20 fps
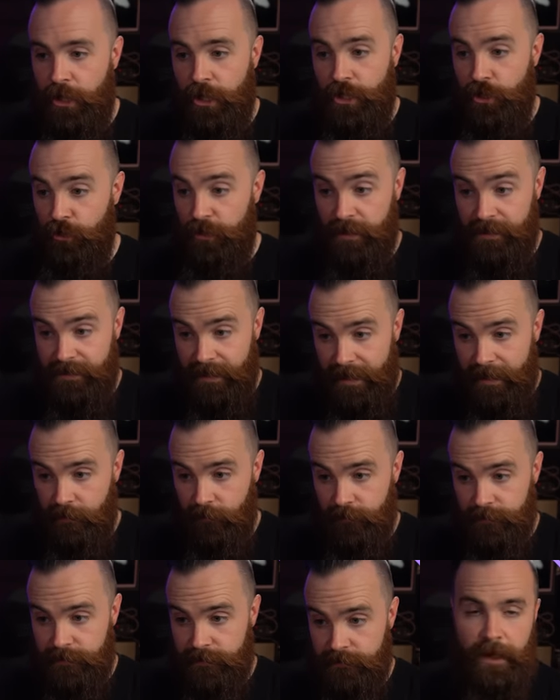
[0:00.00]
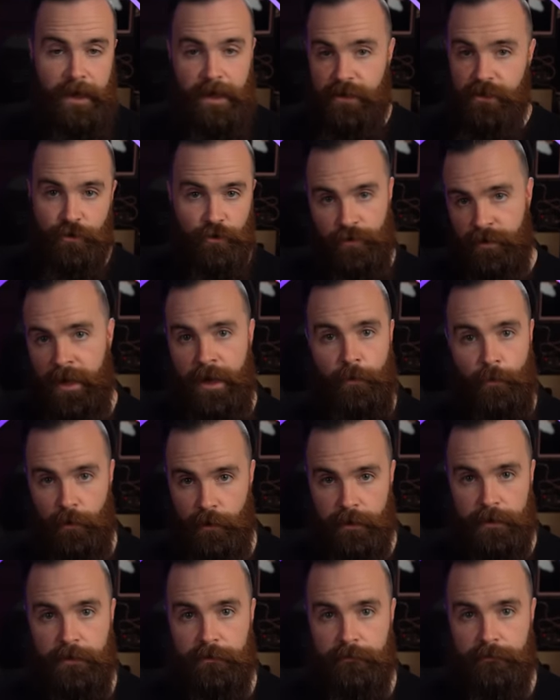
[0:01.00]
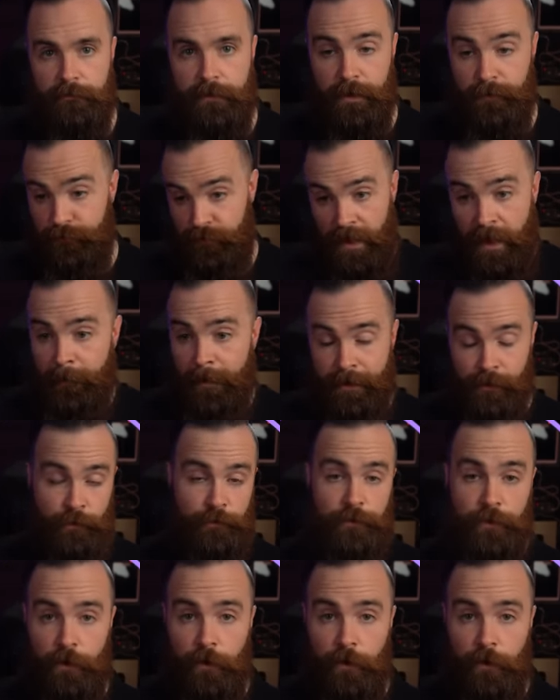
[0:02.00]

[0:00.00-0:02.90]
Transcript: your containers and your network, and for that matter, the